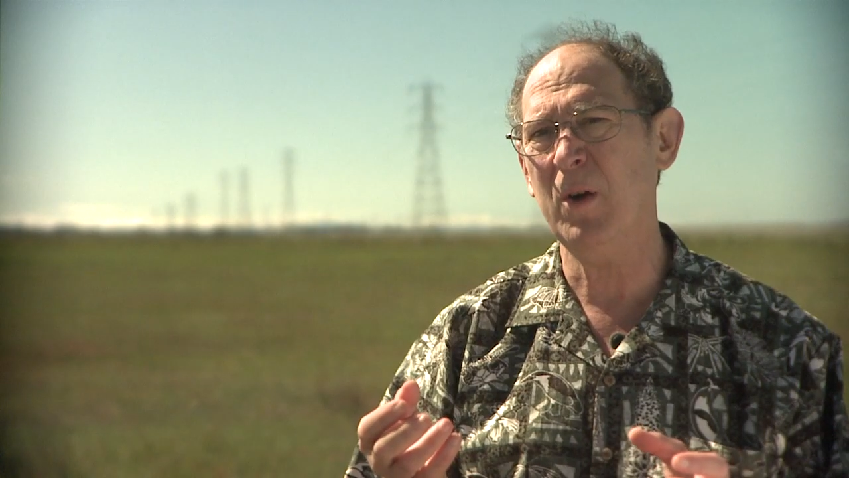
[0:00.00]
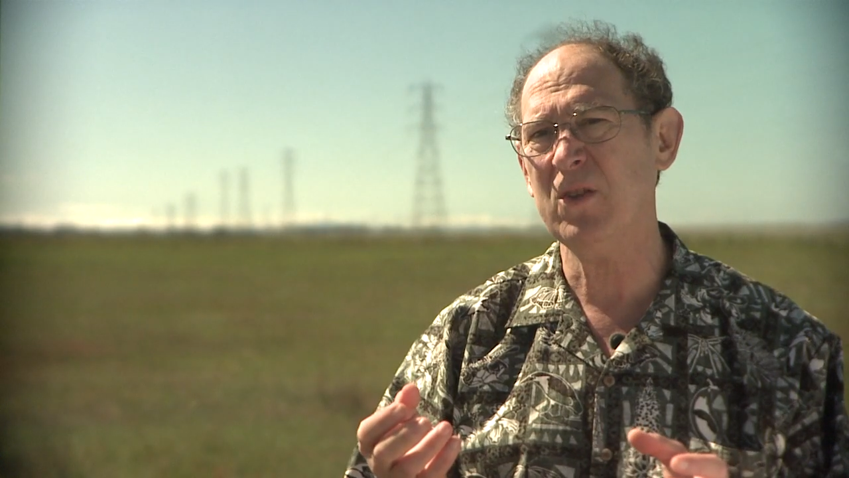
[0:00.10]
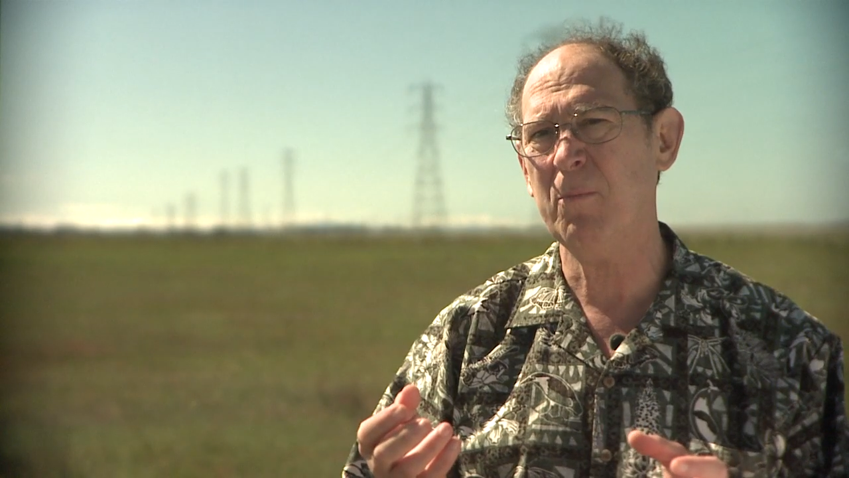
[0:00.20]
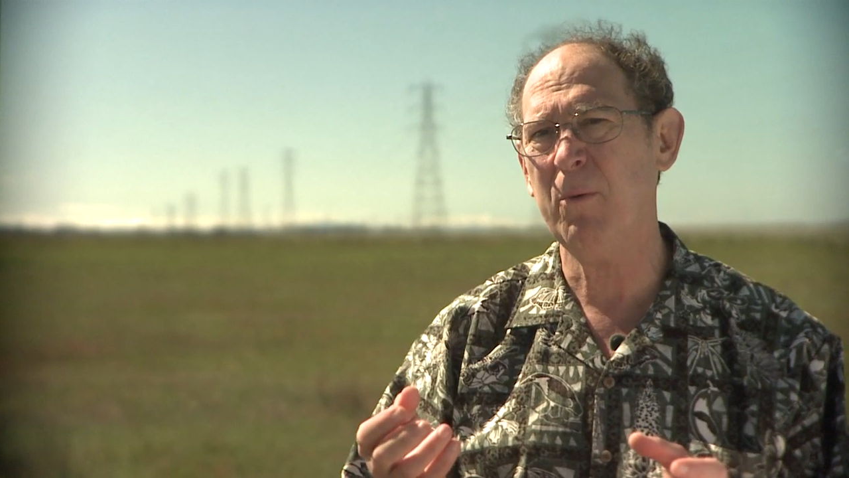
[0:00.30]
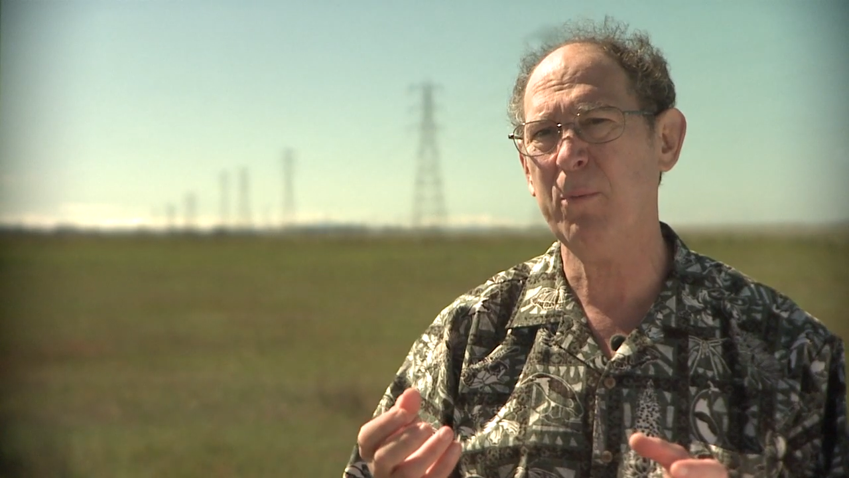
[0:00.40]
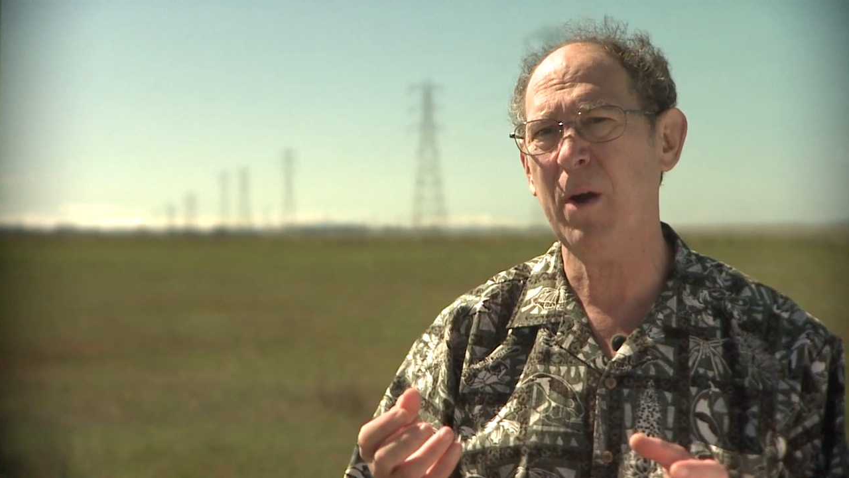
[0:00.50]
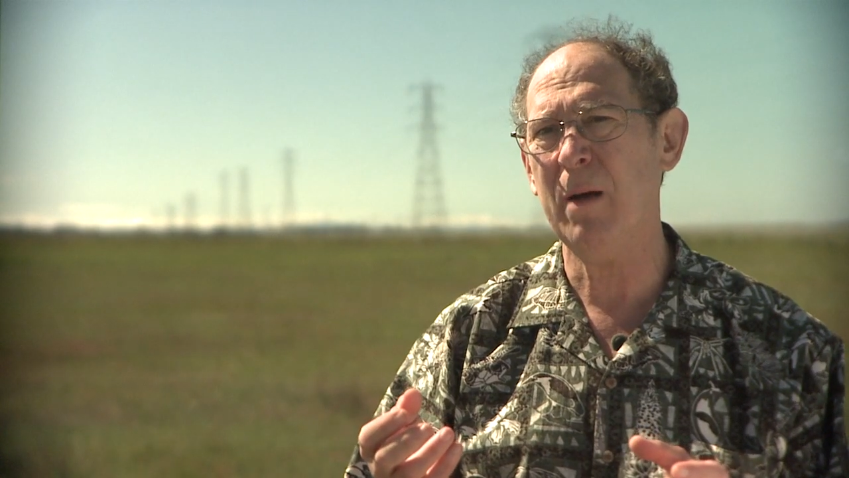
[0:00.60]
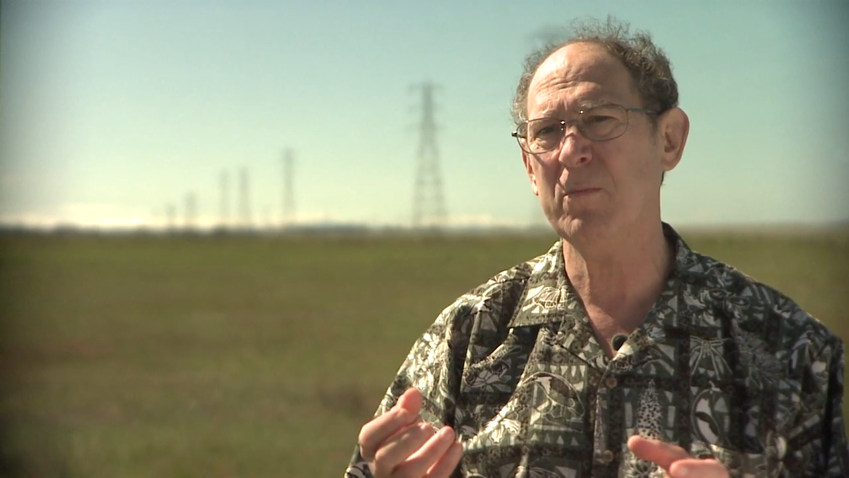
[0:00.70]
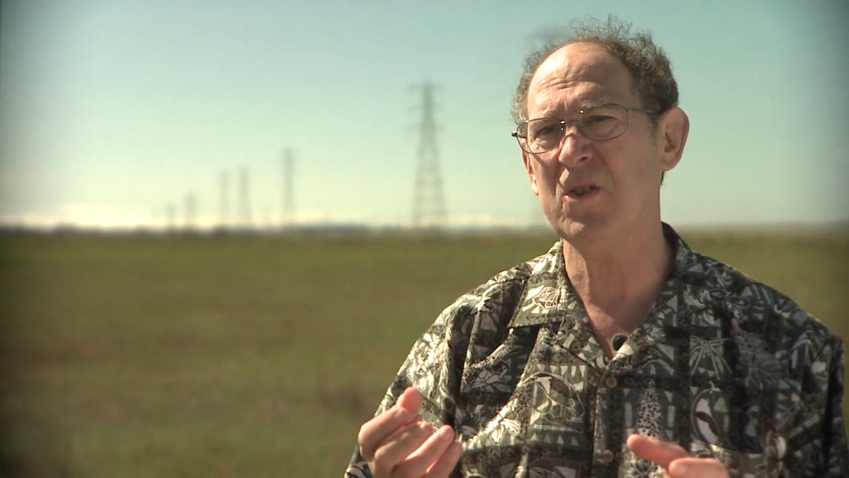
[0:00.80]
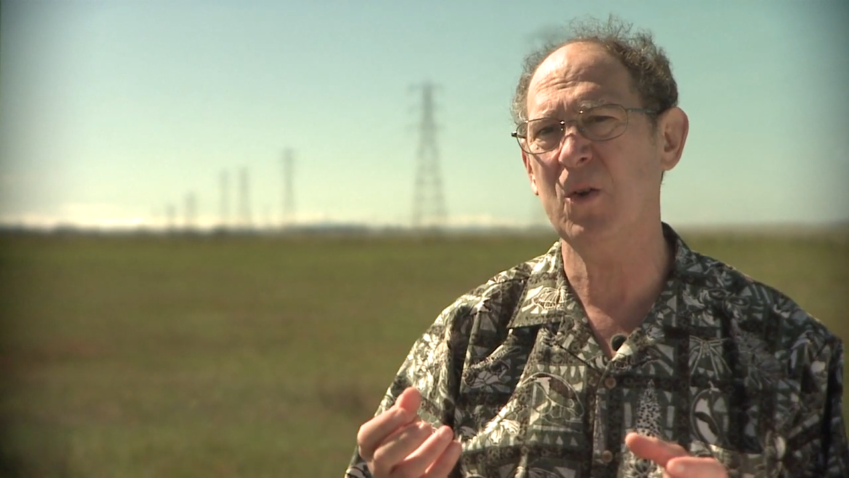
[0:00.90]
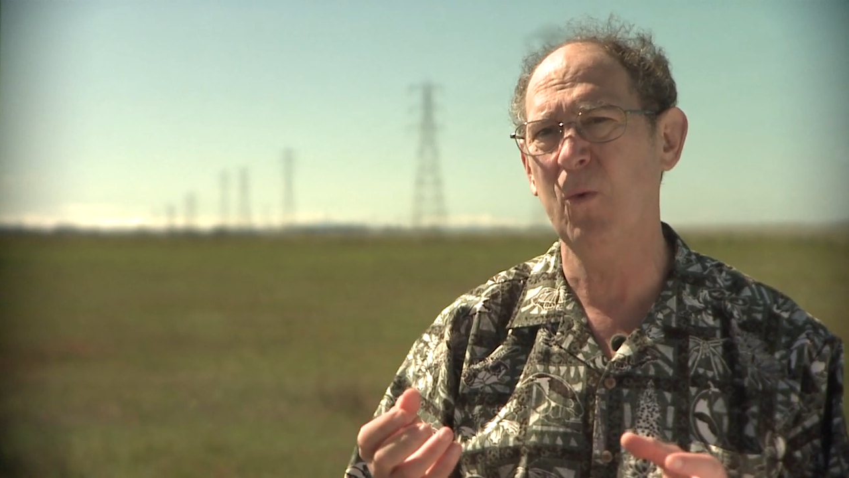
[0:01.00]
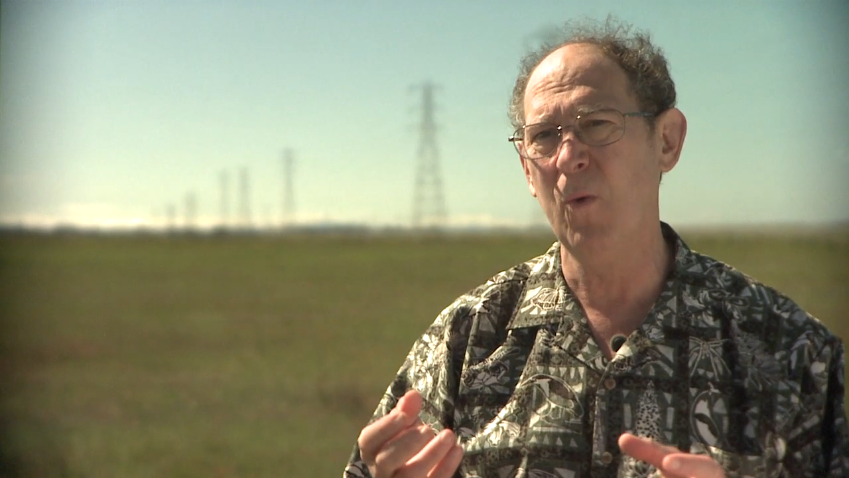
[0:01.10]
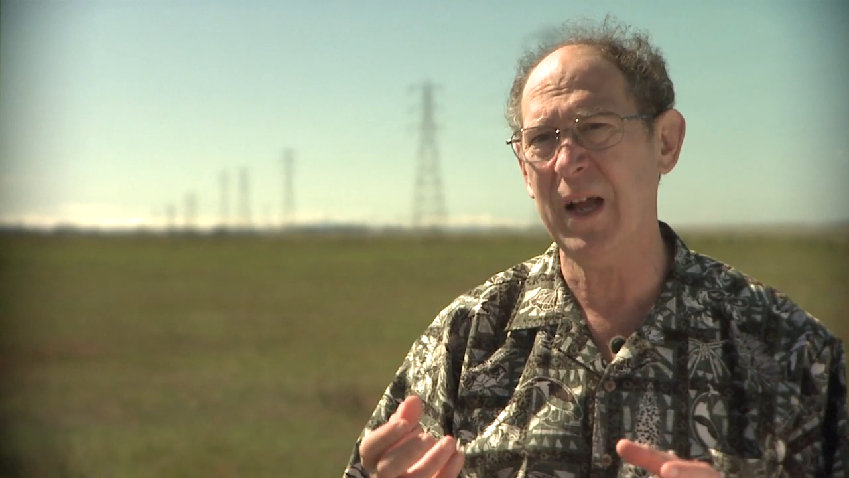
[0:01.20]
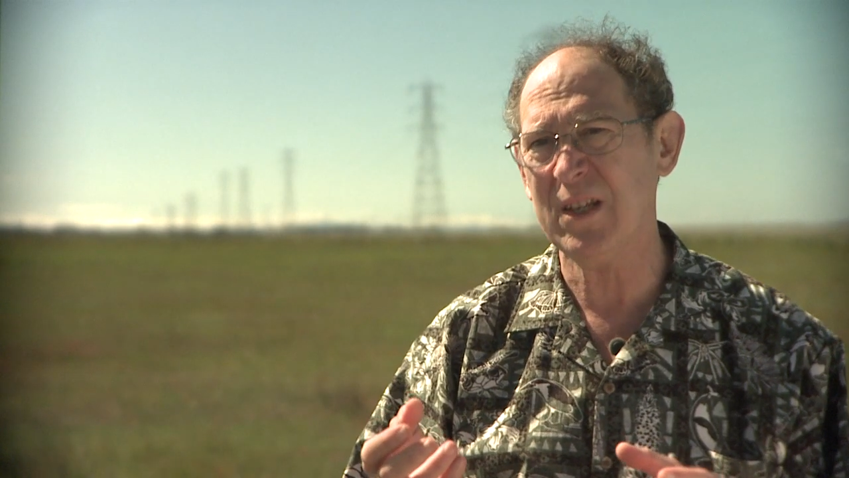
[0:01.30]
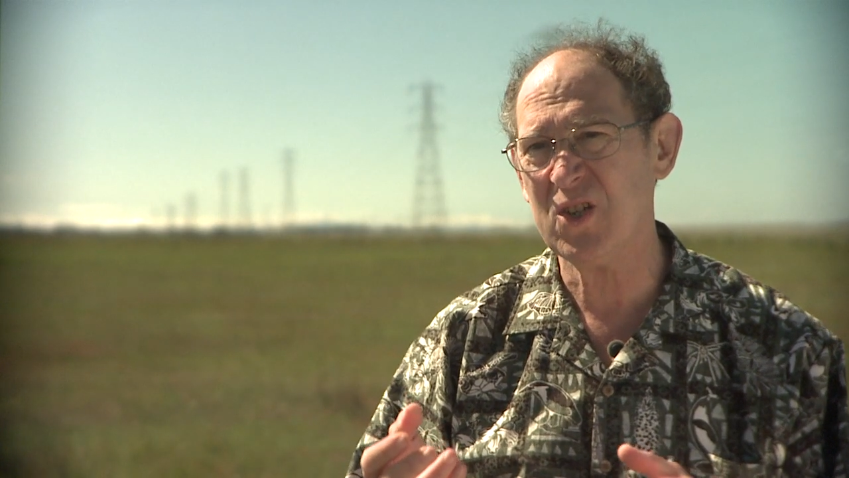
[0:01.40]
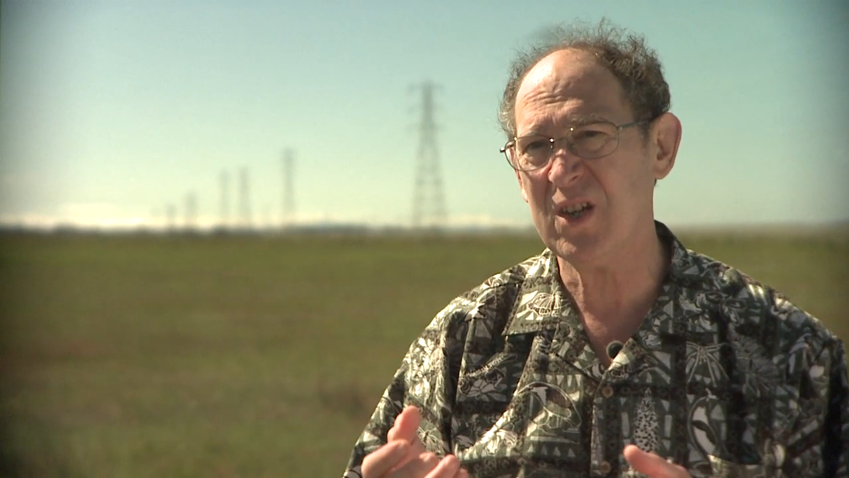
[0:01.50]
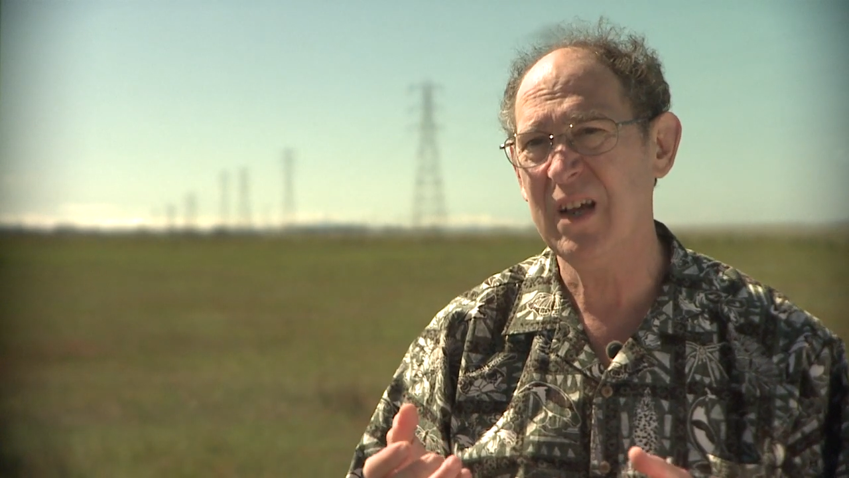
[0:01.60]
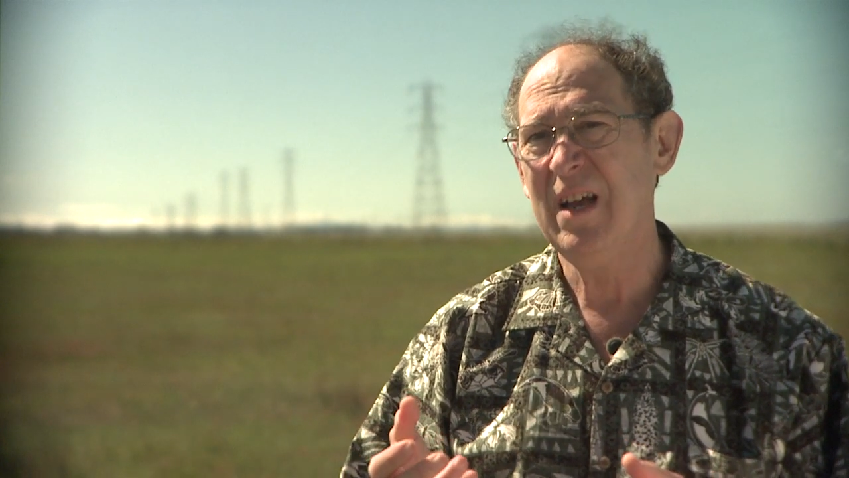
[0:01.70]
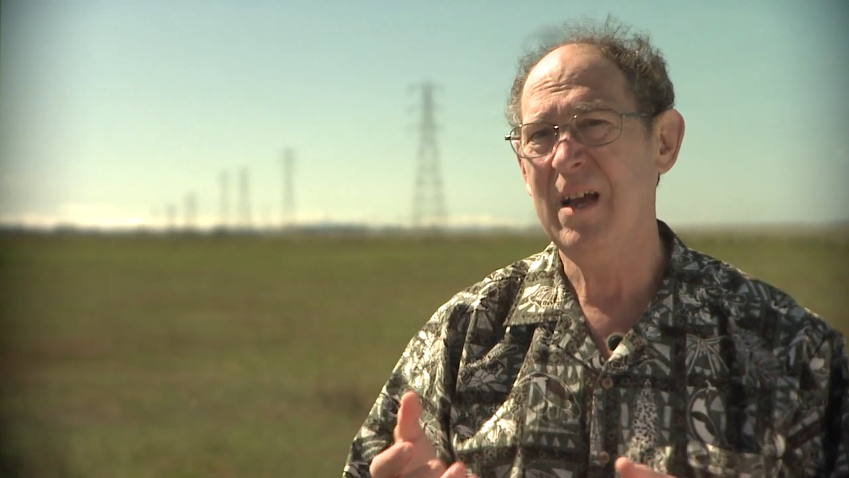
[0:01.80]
multiple problems at once